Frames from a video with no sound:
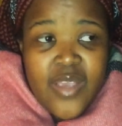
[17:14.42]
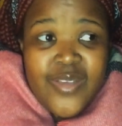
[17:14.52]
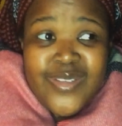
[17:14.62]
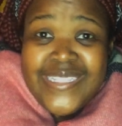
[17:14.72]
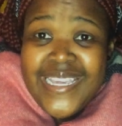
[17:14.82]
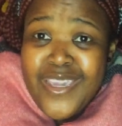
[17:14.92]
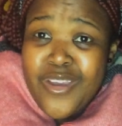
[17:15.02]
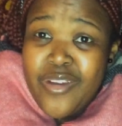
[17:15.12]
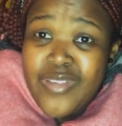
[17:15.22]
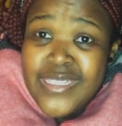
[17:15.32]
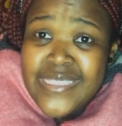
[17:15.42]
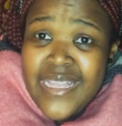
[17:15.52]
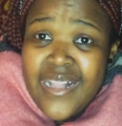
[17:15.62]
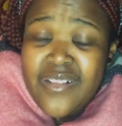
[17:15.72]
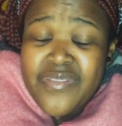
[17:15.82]
So take care of
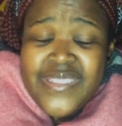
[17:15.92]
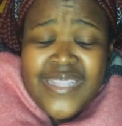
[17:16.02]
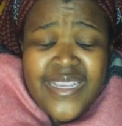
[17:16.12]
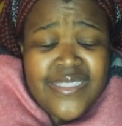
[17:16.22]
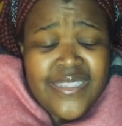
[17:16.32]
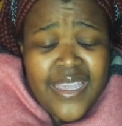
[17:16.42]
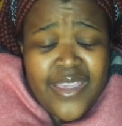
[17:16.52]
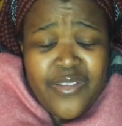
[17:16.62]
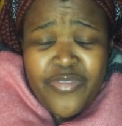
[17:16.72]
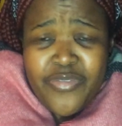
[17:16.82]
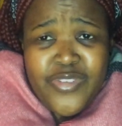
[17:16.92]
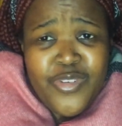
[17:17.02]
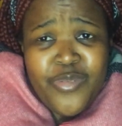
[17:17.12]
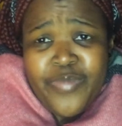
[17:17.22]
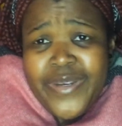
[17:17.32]
yourself, stay safe,
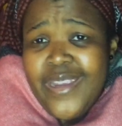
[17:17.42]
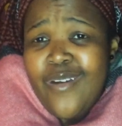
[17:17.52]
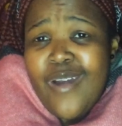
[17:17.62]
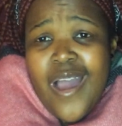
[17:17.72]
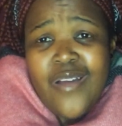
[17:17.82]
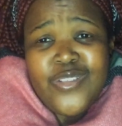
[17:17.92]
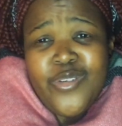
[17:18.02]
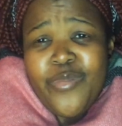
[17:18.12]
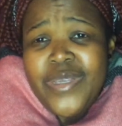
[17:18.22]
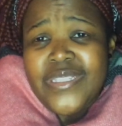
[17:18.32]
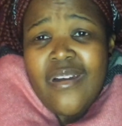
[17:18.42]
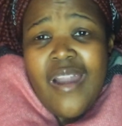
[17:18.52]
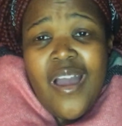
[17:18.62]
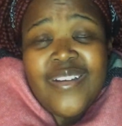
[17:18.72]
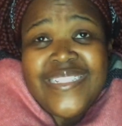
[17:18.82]
don't play around, don't mess
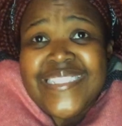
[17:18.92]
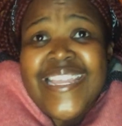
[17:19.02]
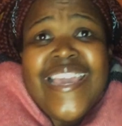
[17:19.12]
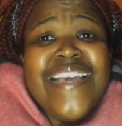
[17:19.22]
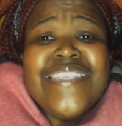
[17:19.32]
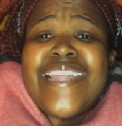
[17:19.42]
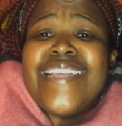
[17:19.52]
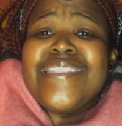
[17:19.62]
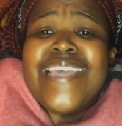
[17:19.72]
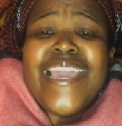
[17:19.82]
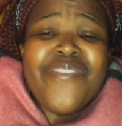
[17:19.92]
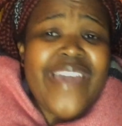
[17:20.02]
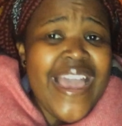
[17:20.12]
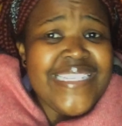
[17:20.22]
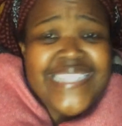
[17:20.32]
around, just stay safe,
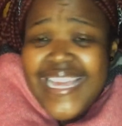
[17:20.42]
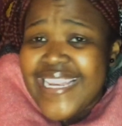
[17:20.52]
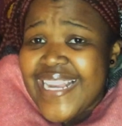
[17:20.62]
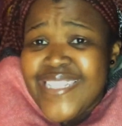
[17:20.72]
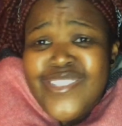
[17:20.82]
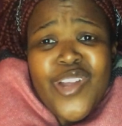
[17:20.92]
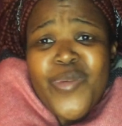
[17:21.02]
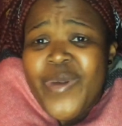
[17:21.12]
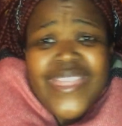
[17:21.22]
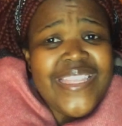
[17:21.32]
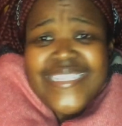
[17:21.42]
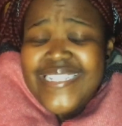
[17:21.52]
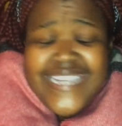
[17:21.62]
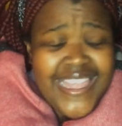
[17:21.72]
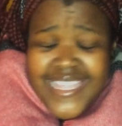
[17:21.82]
guys. Like, it's not worth
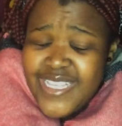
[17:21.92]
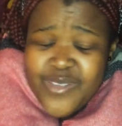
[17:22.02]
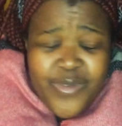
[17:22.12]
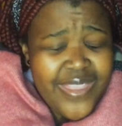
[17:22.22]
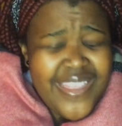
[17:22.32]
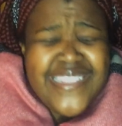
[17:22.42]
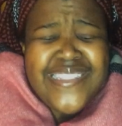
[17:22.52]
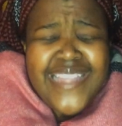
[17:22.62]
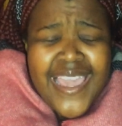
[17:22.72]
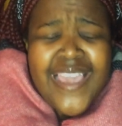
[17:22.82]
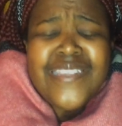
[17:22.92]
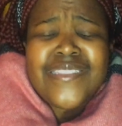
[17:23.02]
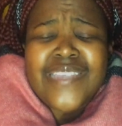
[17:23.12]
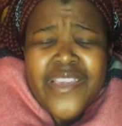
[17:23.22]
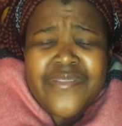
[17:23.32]
it. Nothing is worth it. Stay
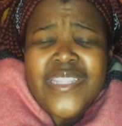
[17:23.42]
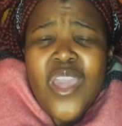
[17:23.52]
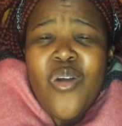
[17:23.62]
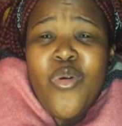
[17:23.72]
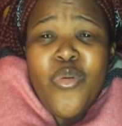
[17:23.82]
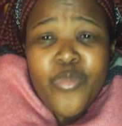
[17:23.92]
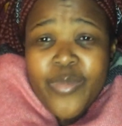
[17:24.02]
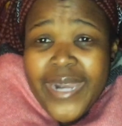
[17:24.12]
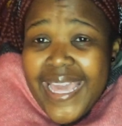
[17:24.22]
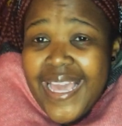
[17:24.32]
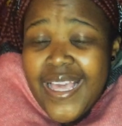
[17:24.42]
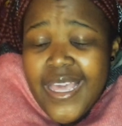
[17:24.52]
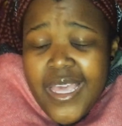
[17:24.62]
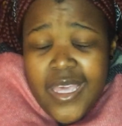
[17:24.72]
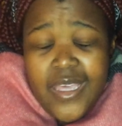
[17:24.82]
safe, stay home. Like,
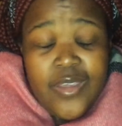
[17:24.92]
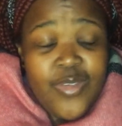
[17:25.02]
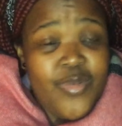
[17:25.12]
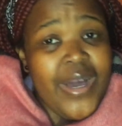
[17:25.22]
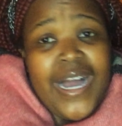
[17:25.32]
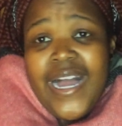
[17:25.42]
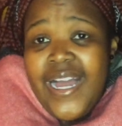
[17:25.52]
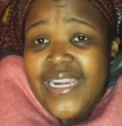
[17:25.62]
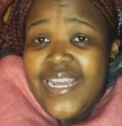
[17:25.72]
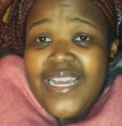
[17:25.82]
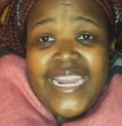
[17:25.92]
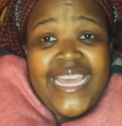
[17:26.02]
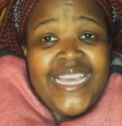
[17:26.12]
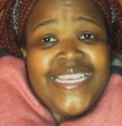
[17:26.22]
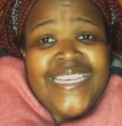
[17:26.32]
you are Anna.
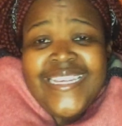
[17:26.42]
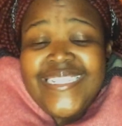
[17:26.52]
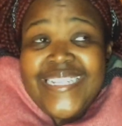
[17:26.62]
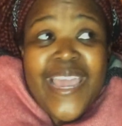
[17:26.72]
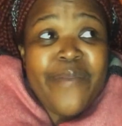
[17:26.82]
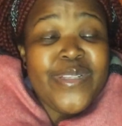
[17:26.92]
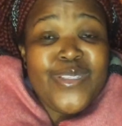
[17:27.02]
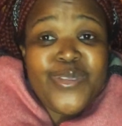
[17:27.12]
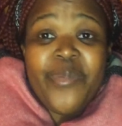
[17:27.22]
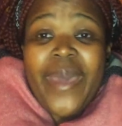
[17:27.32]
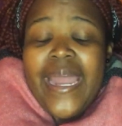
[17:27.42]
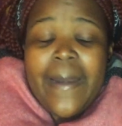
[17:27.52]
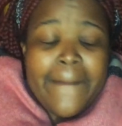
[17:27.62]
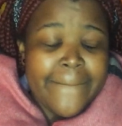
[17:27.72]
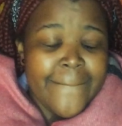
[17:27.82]
Like, damn, it's so bad.
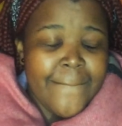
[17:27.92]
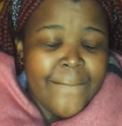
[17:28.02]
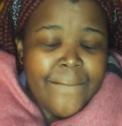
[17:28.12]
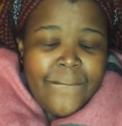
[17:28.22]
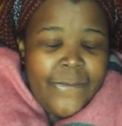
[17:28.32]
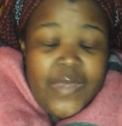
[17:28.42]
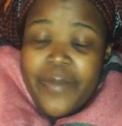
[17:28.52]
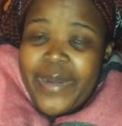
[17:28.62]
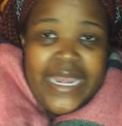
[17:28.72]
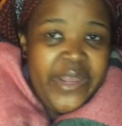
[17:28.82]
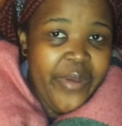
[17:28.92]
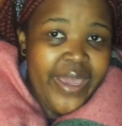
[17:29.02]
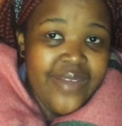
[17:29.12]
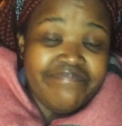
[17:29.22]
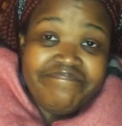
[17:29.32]
But anyway,